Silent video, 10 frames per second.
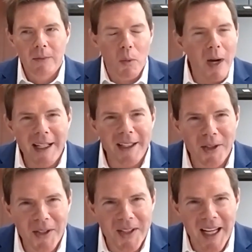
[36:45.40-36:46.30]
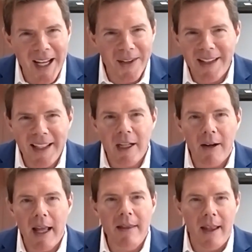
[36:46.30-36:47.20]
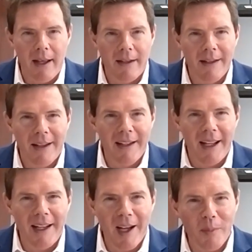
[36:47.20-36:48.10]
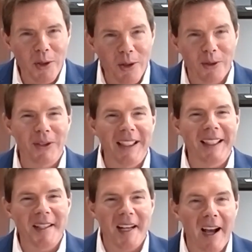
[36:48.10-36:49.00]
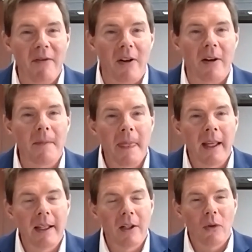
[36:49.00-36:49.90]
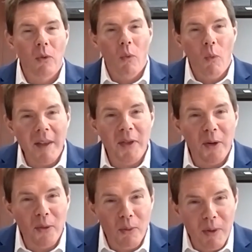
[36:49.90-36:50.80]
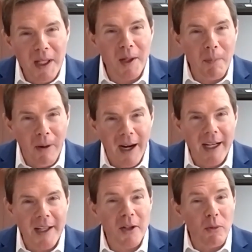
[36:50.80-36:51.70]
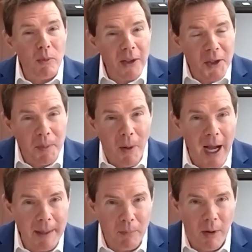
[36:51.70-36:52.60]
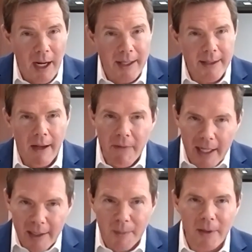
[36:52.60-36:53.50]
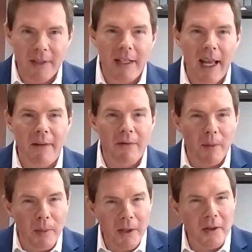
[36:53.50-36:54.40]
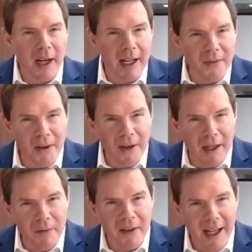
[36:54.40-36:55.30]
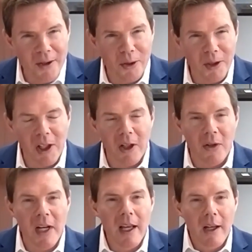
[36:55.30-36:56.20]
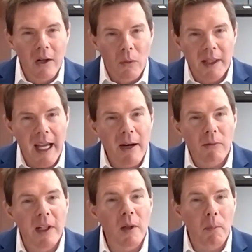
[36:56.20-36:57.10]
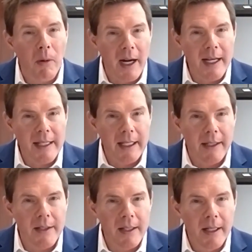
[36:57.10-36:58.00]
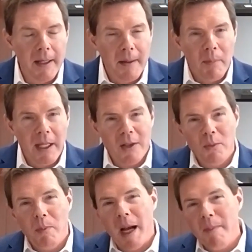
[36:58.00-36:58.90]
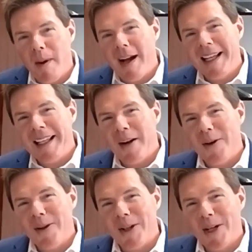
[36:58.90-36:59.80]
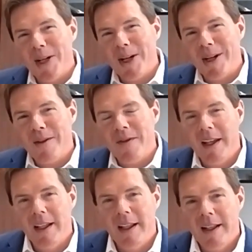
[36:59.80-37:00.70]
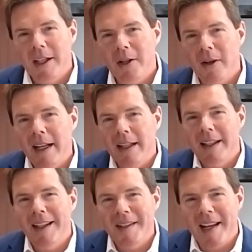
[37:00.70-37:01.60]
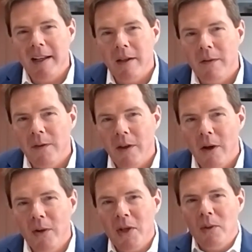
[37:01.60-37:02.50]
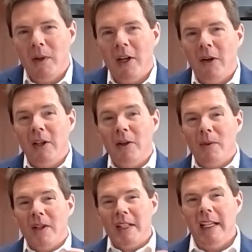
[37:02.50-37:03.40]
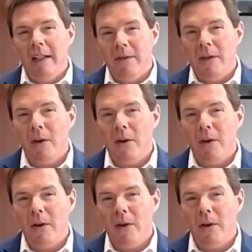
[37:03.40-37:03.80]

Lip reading: well, why didn't you stay on the near end then and help truly discover what the real price, the real spot price available today for book transfer and financial close, what that real price is? Because by buying it out on the curve, they created an incentive for those who were going to receive